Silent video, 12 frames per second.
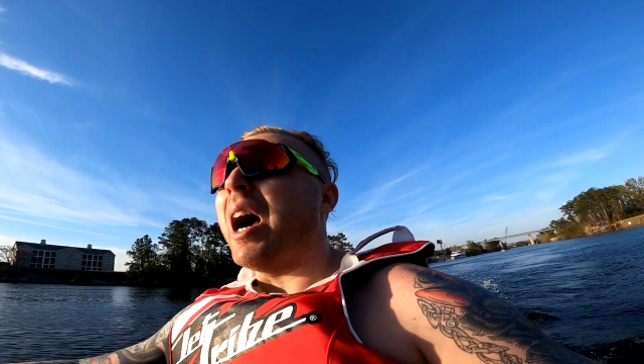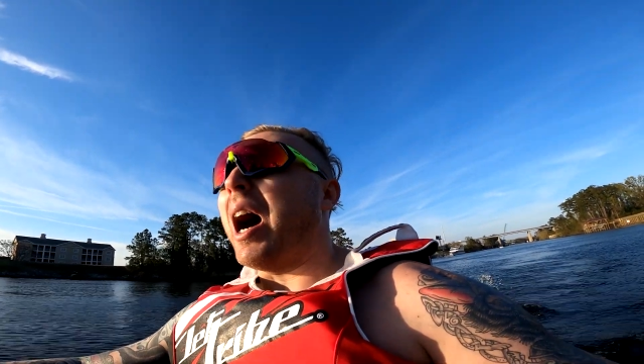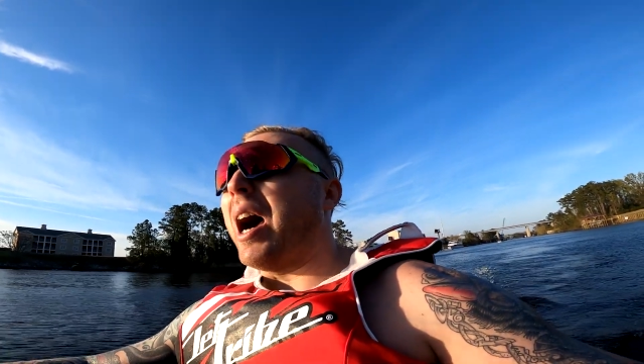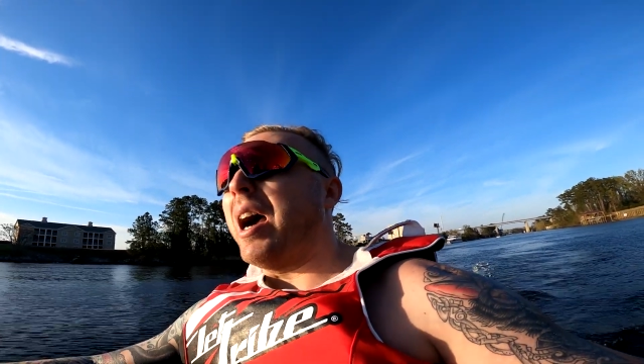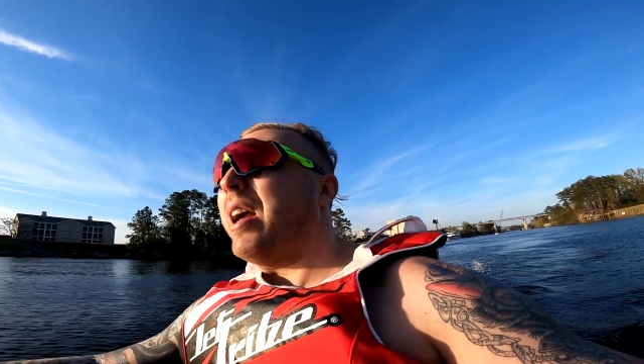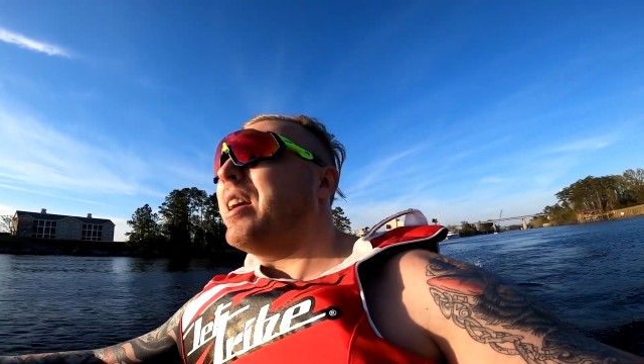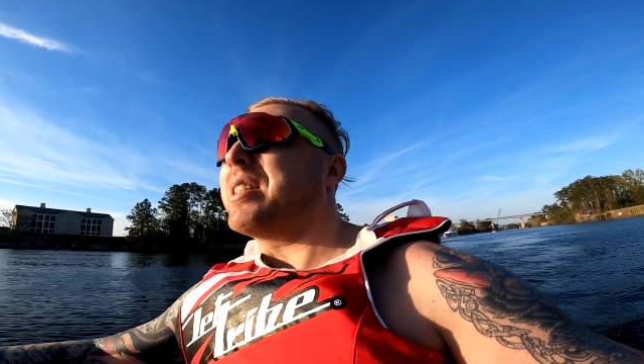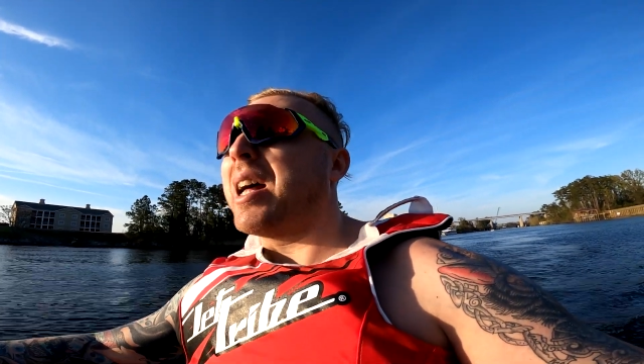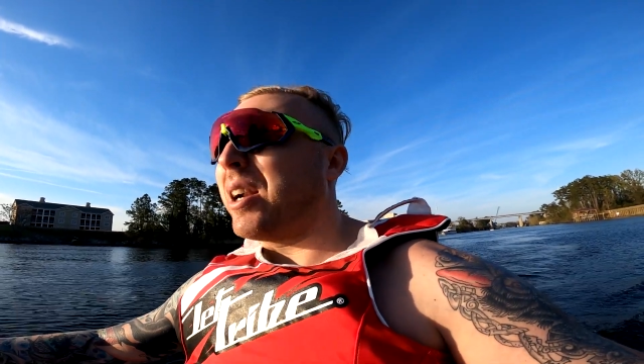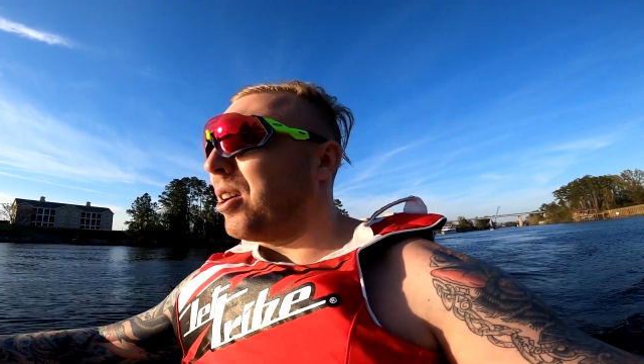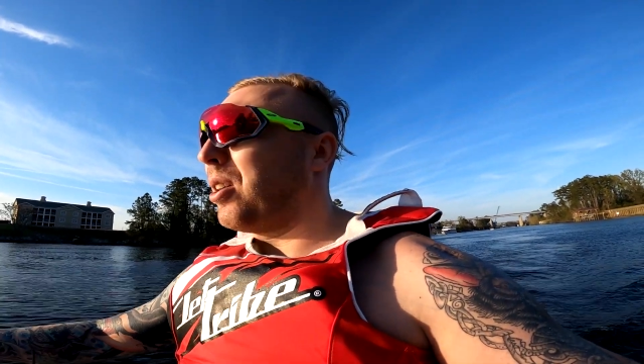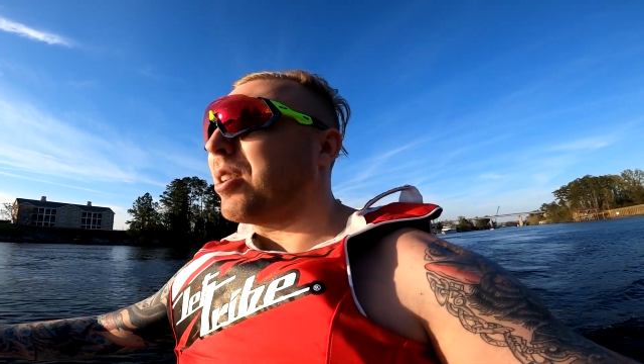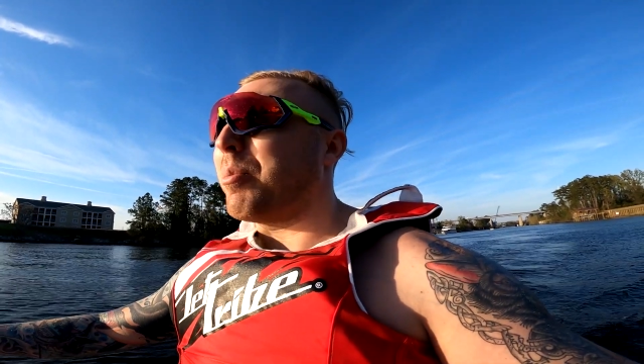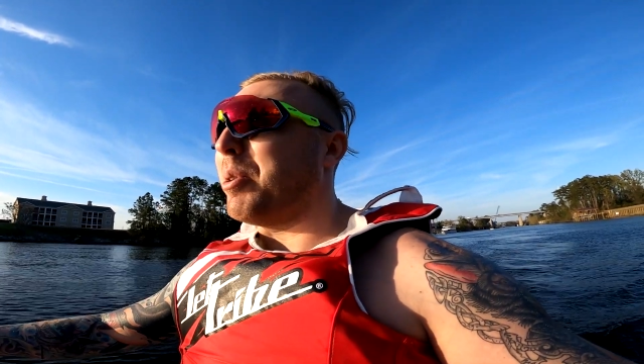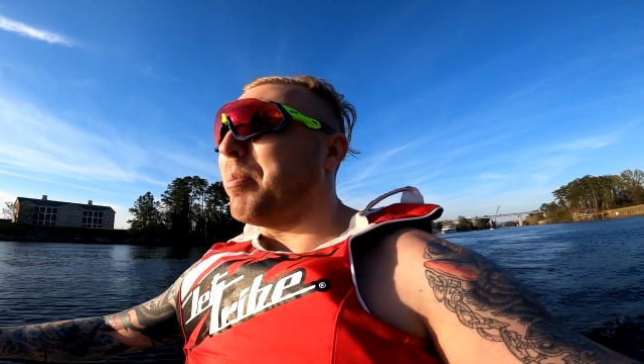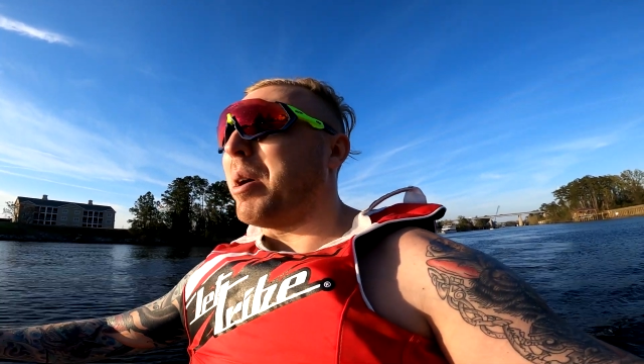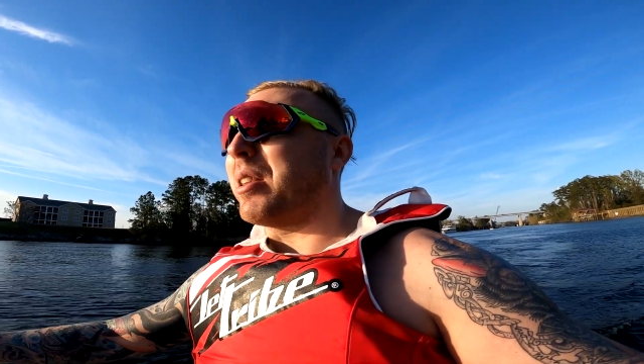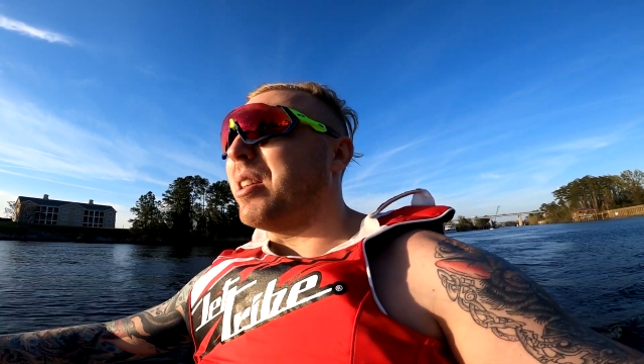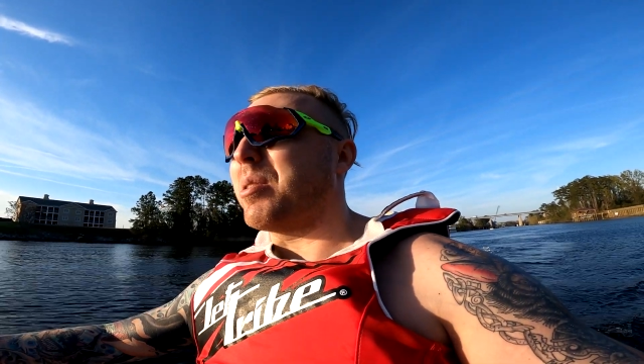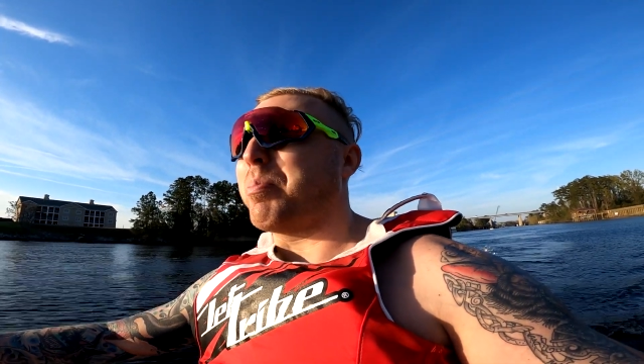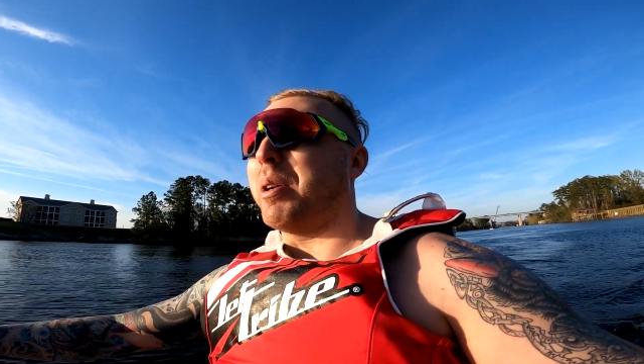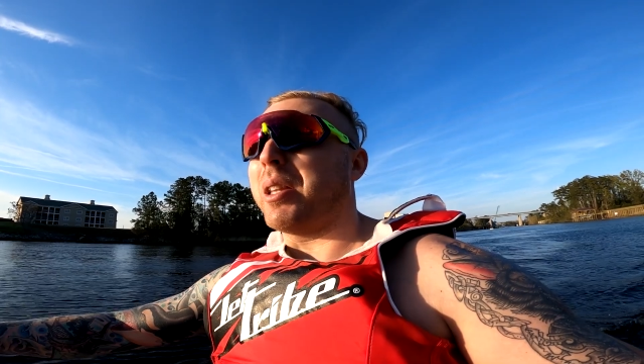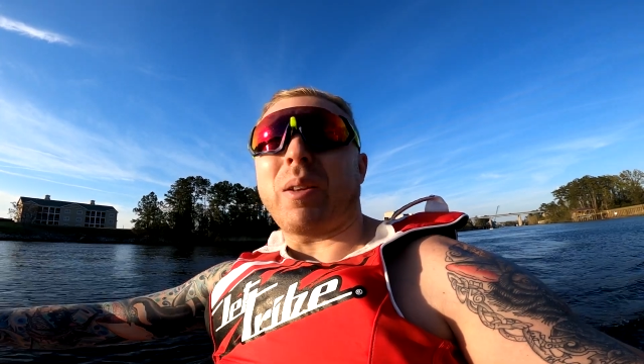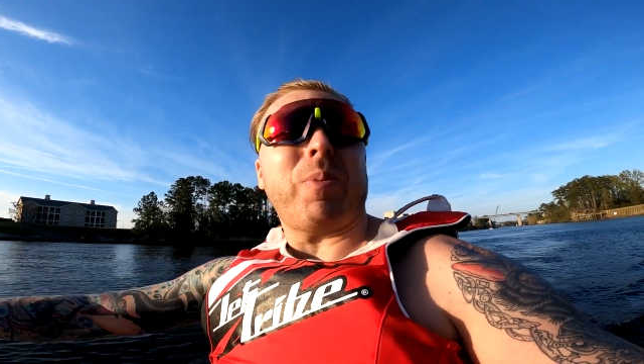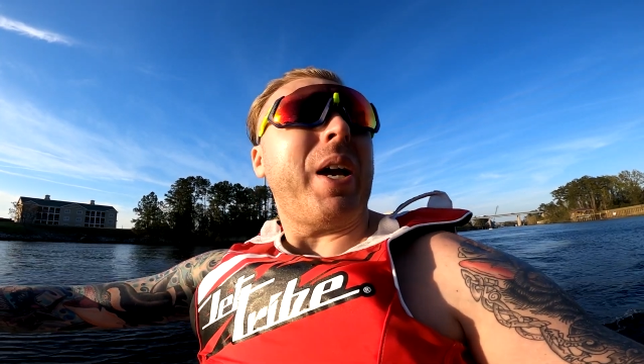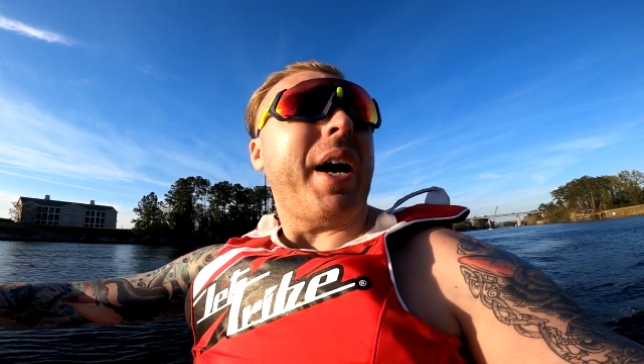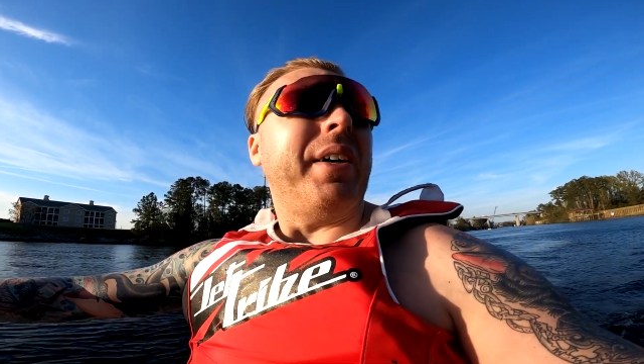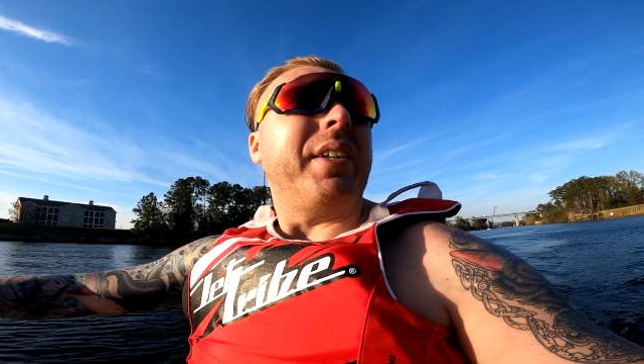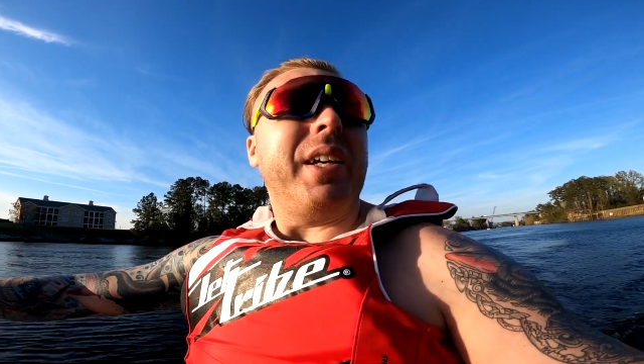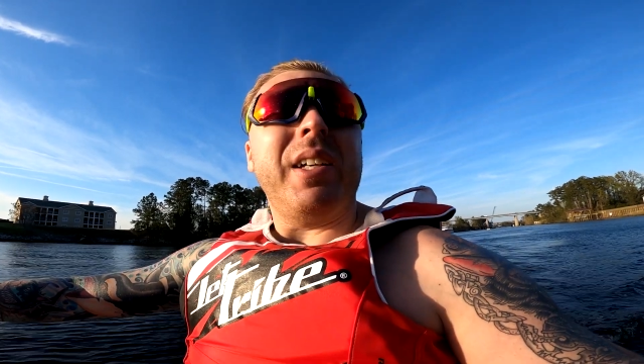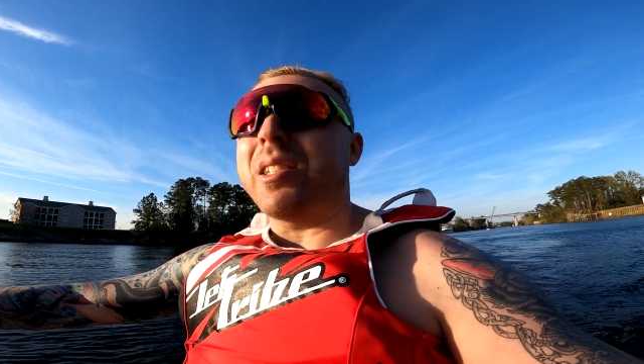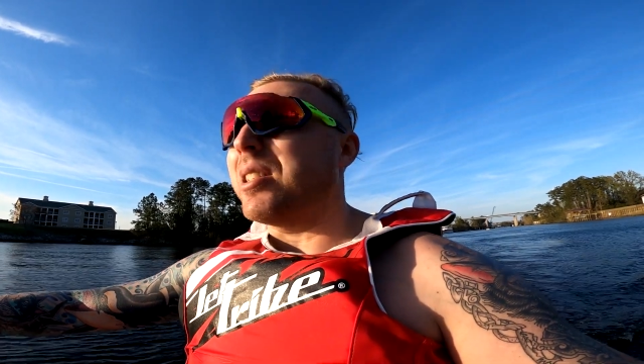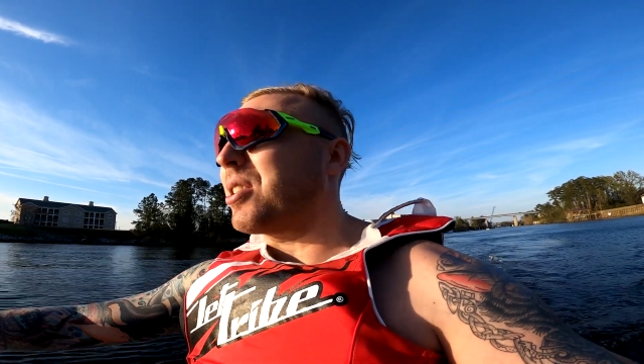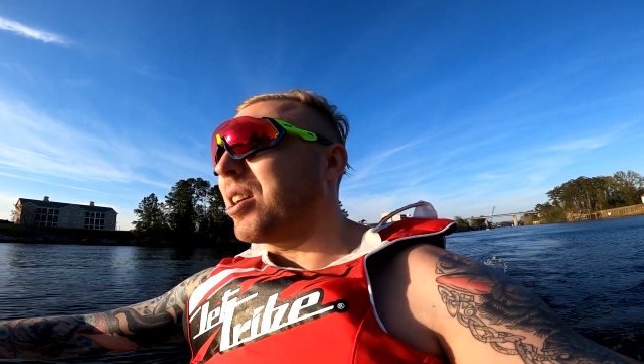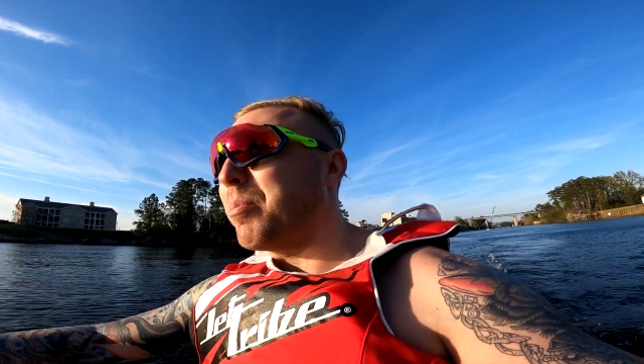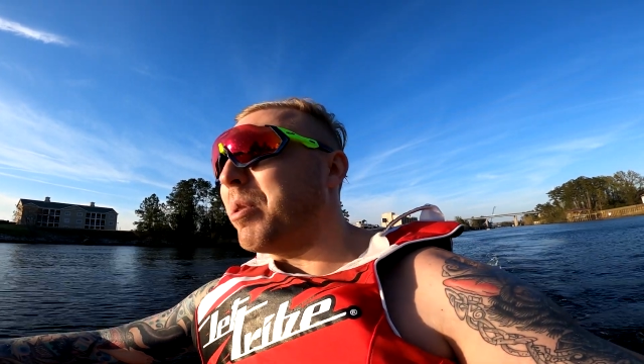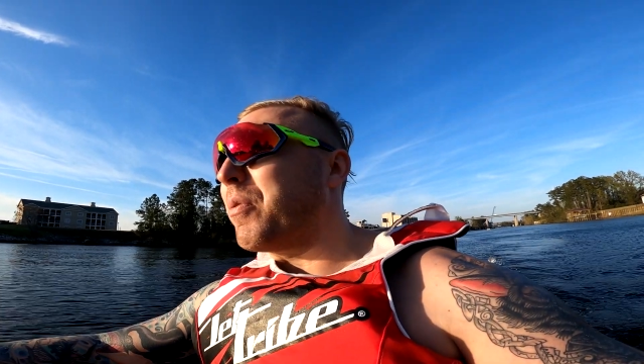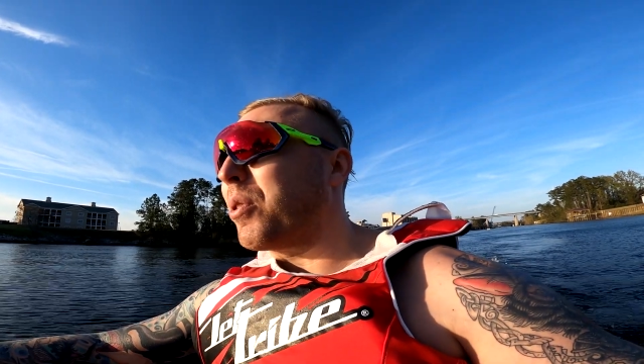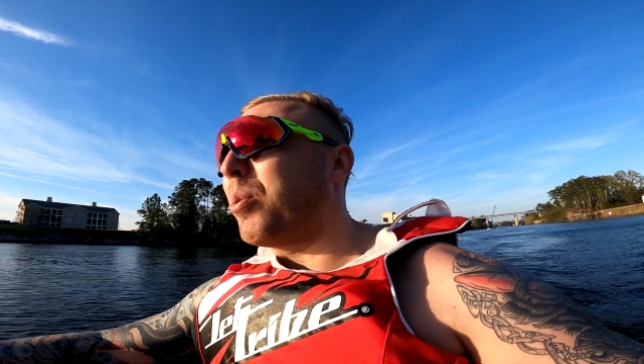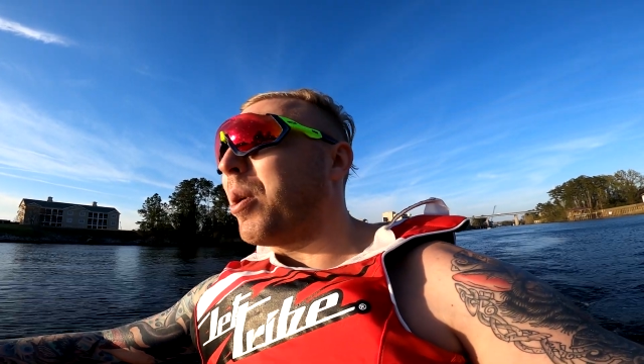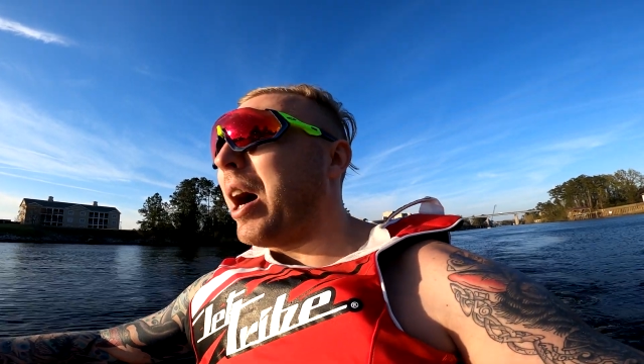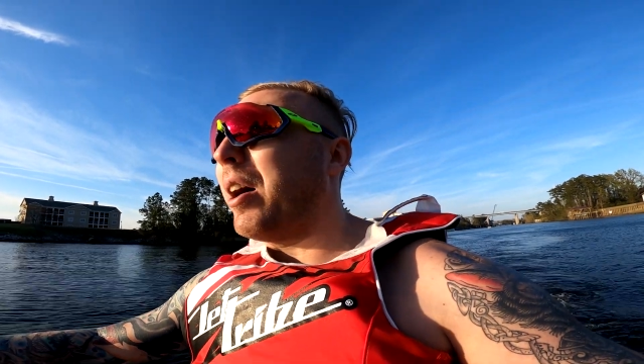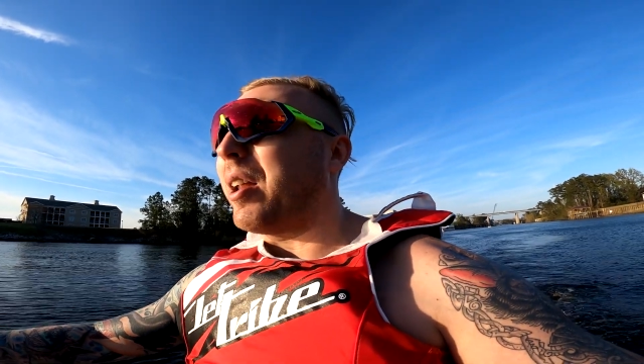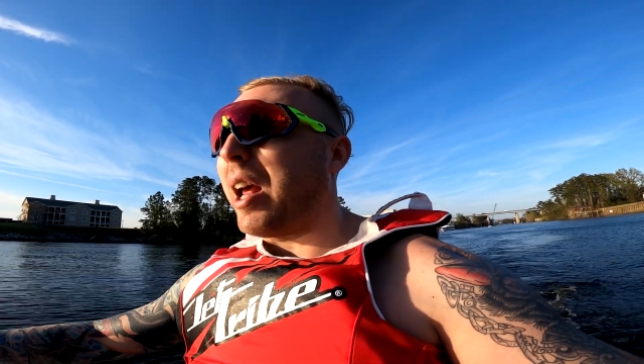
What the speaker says: it's not all going to be about this, but the reality is it's going to be for a while,